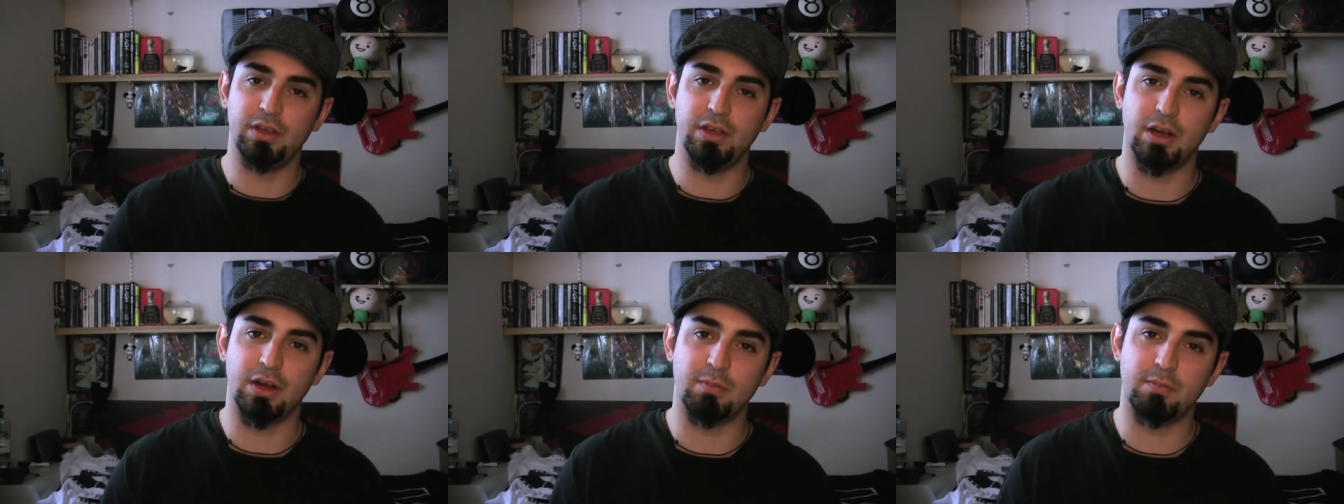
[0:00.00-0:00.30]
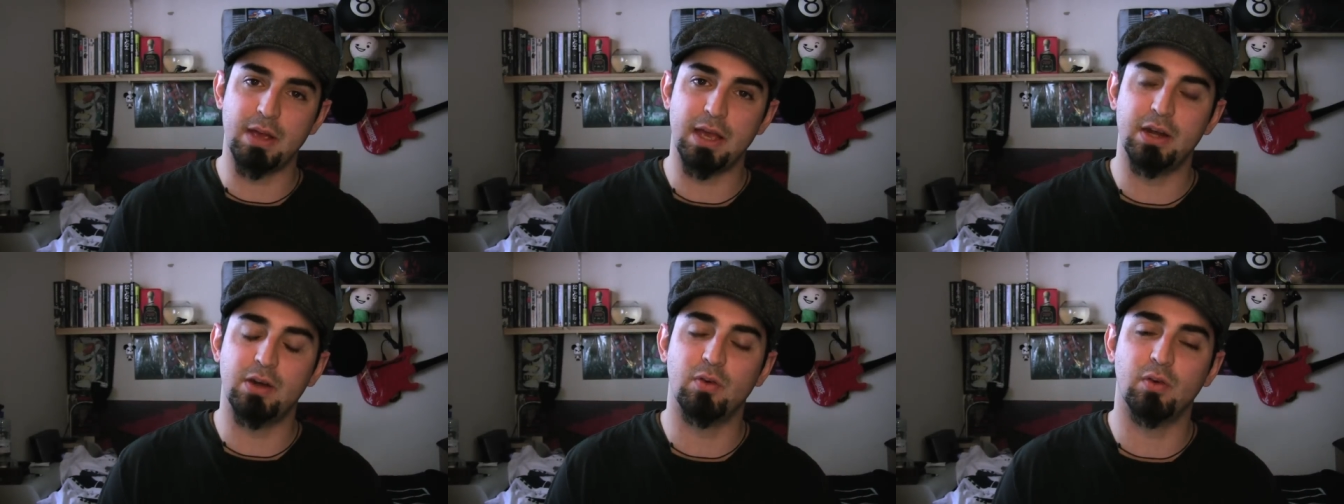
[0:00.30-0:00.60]
young
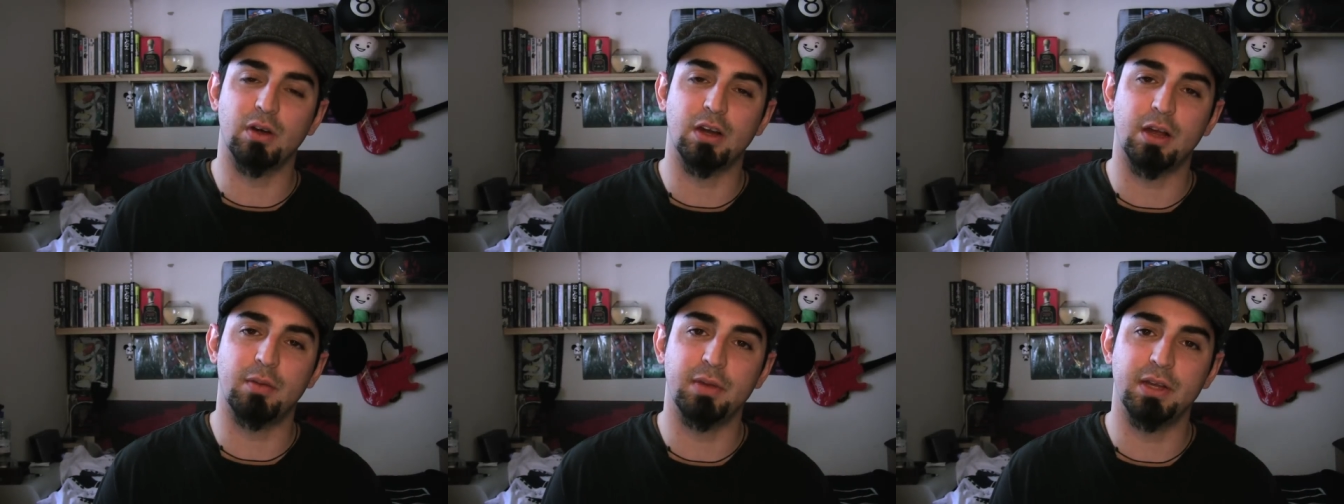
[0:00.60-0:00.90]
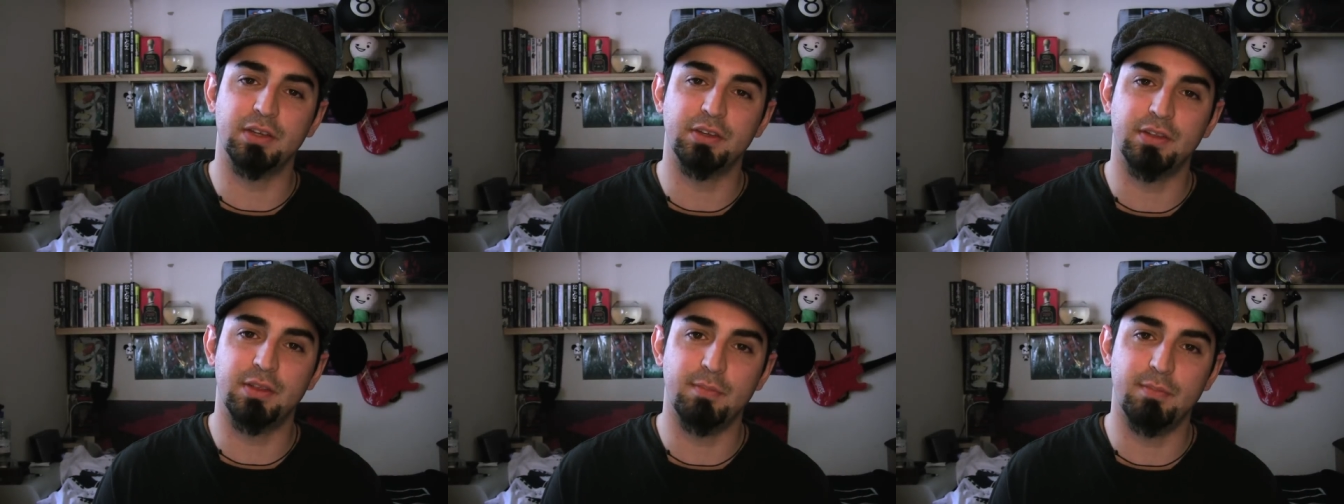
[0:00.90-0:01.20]
men who are coming
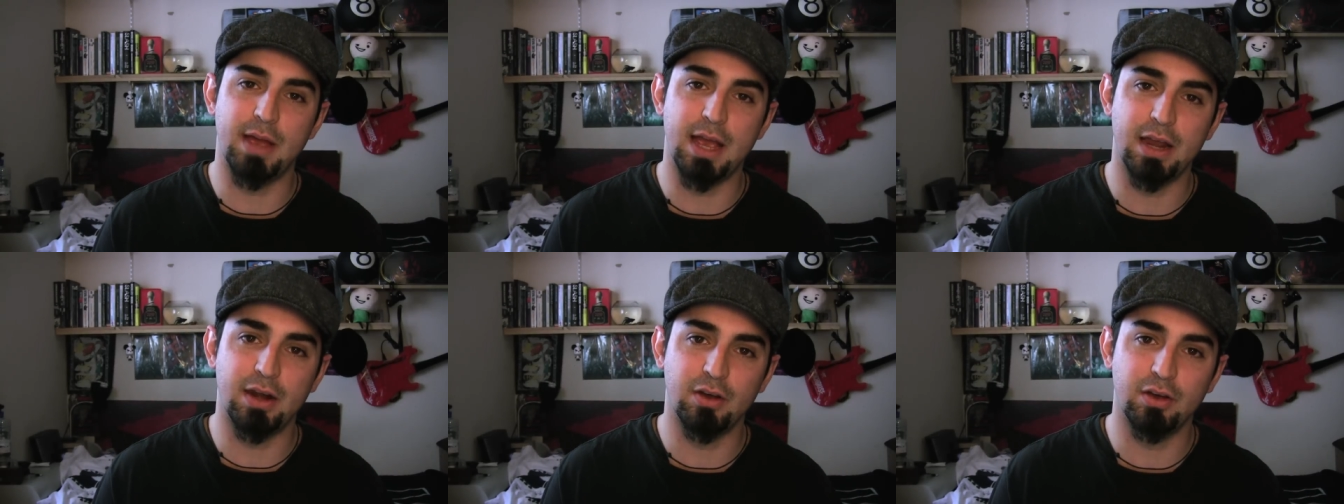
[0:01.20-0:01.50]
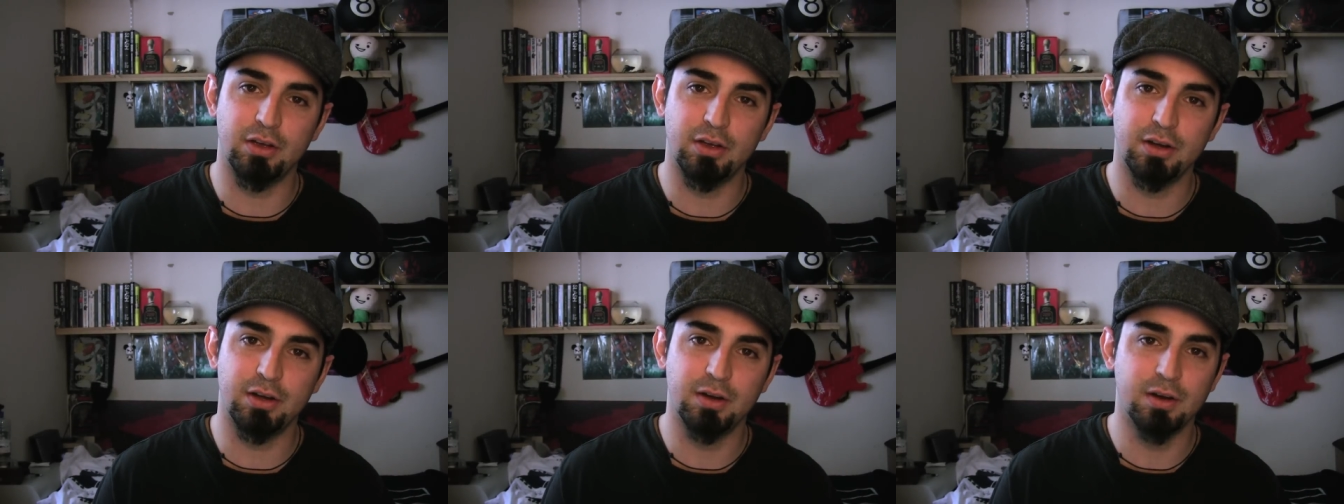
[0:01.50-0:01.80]
into the
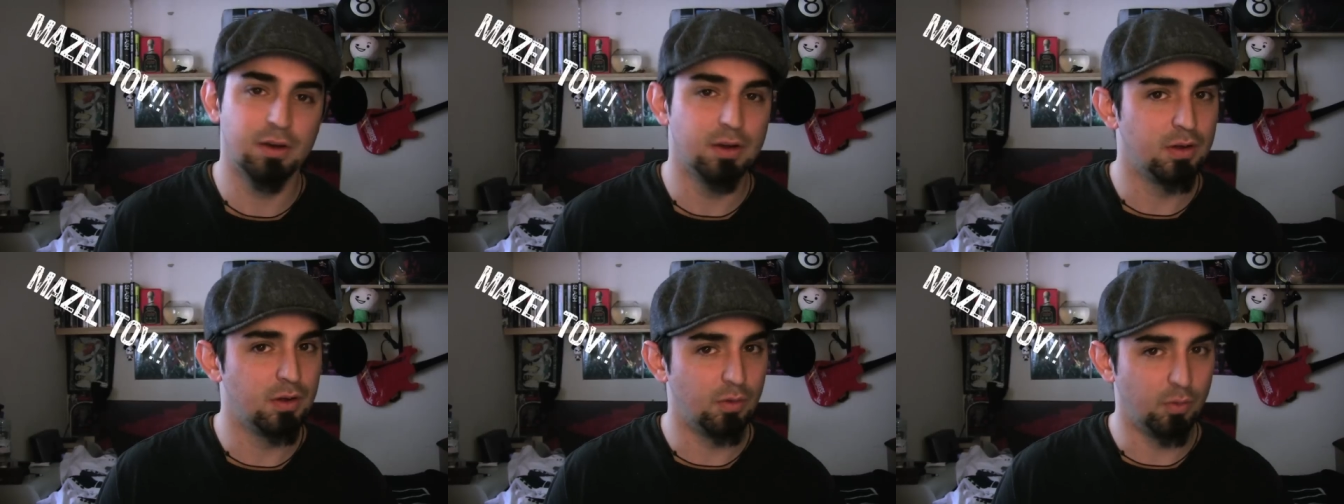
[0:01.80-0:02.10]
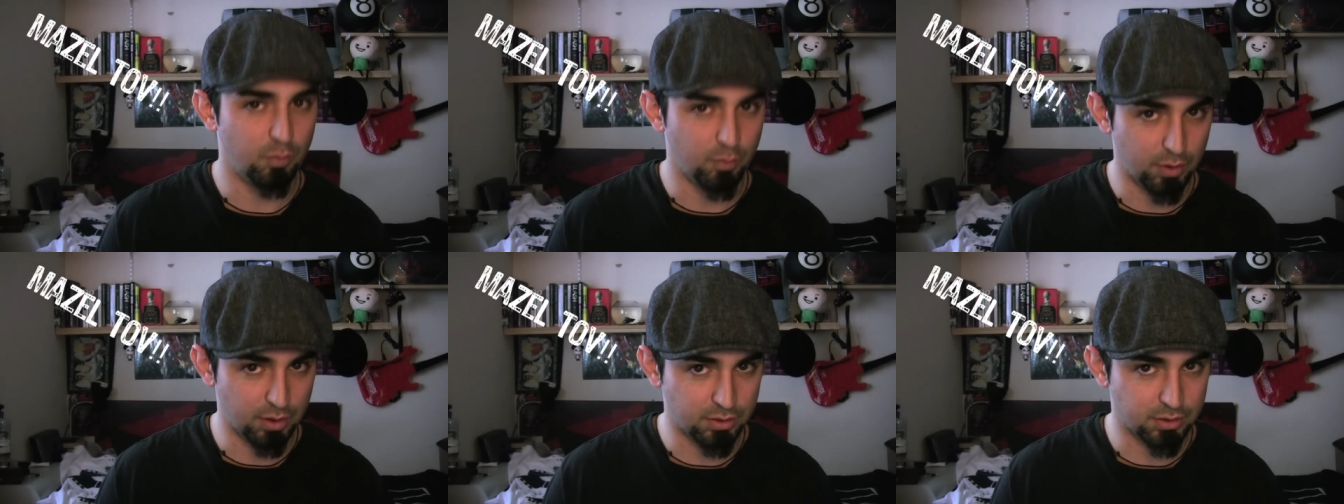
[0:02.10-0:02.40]
manhood,
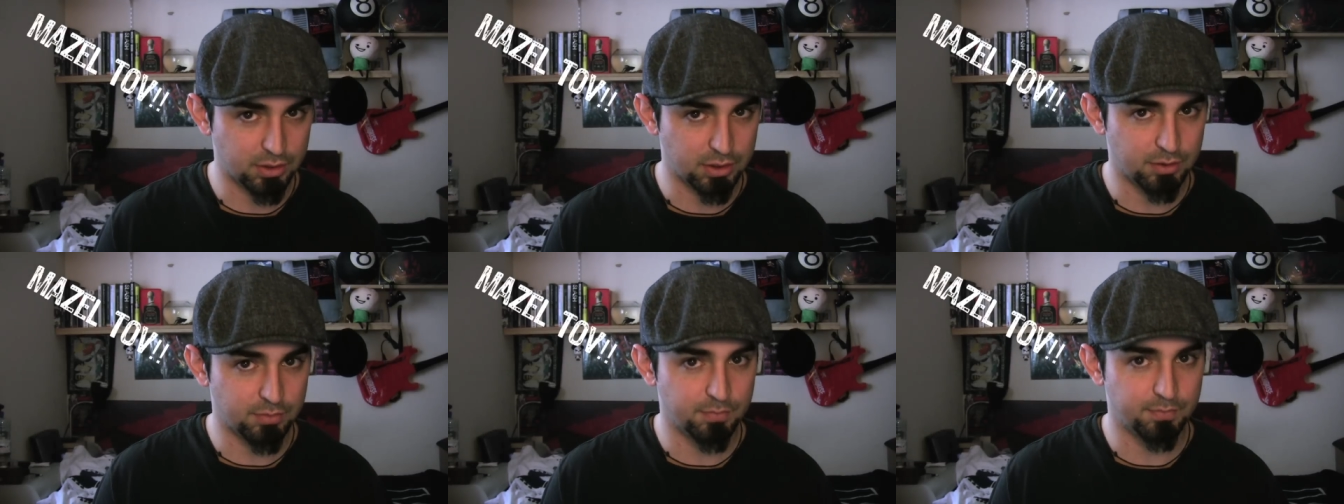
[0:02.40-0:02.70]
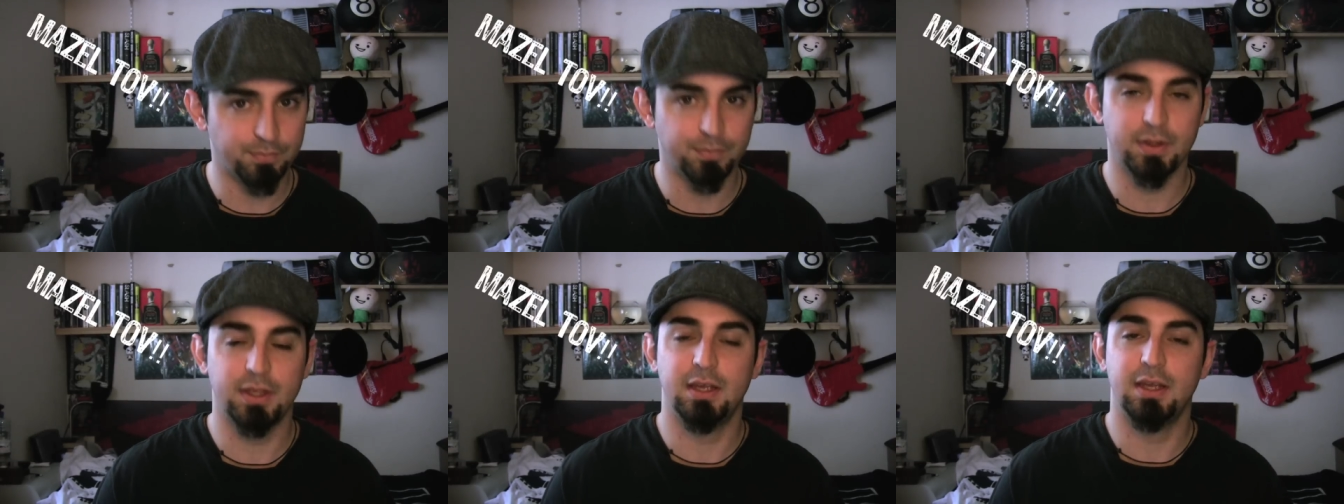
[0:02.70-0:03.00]
welcome.